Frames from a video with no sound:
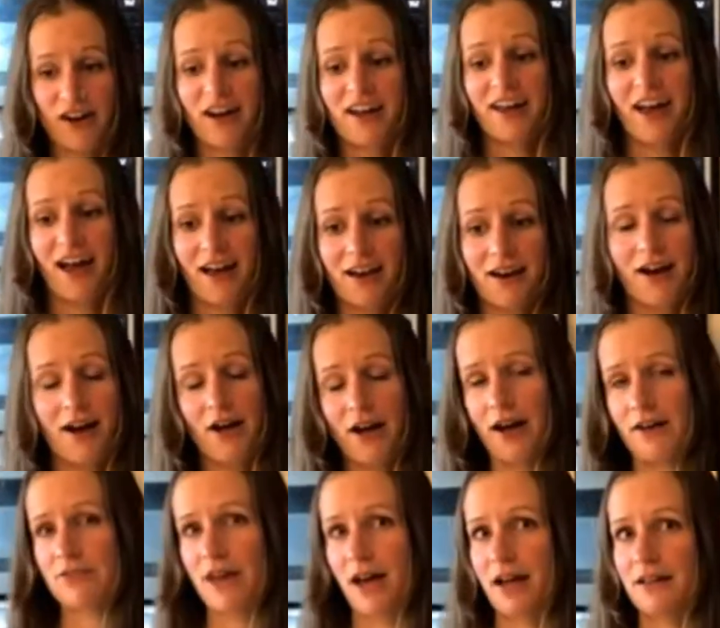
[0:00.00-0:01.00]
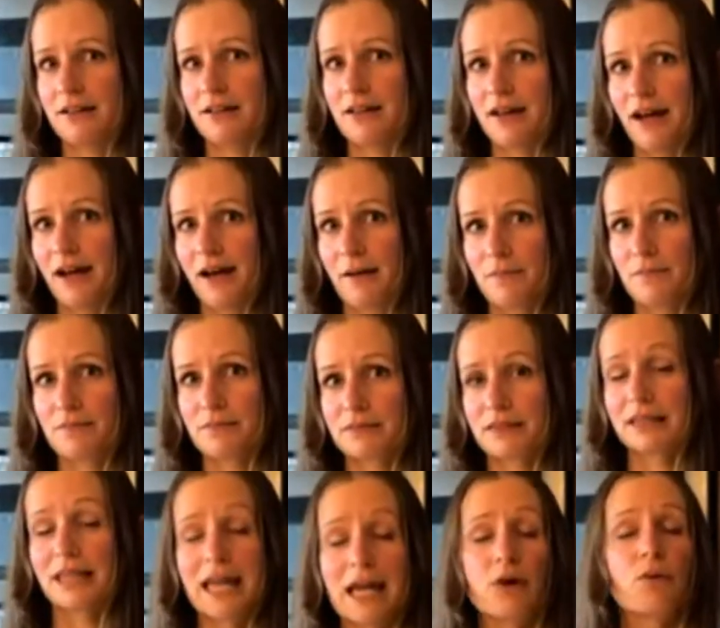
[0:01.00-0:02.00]
Again, I'll have that
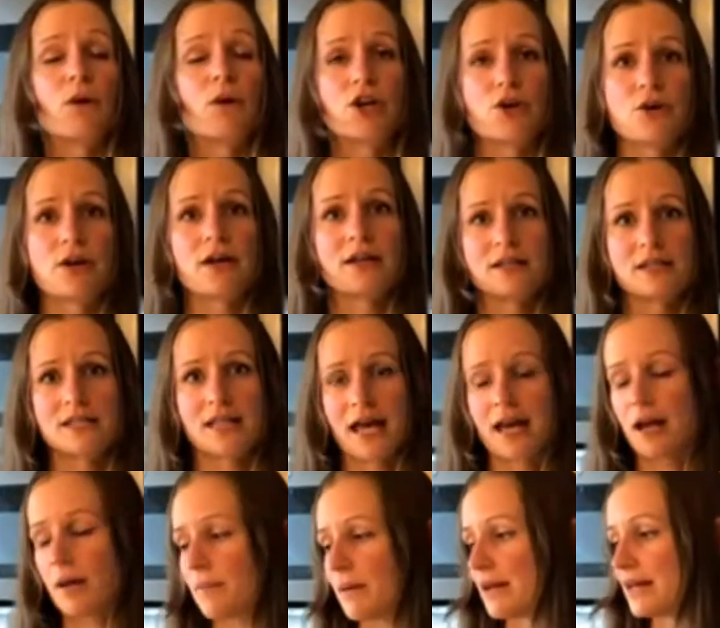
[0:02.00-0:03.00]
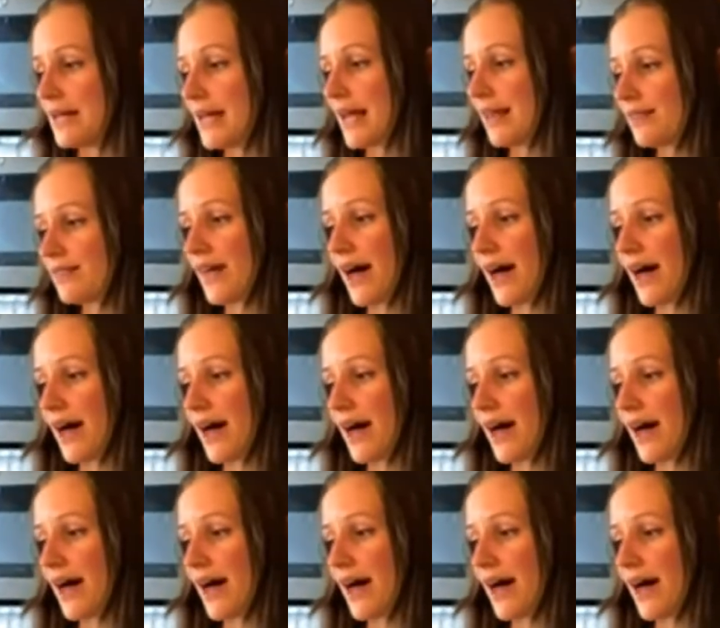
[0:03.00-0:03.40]
link where you can sign up and get